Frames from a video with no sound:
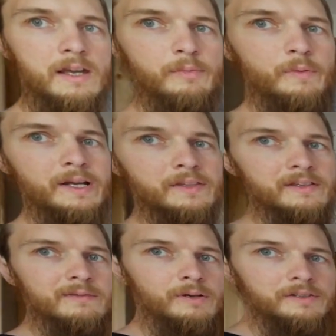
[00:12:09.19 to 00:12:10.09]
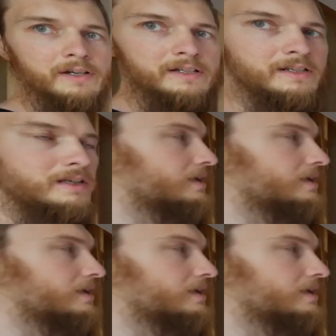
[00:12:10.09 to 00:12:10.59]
But we got this wall done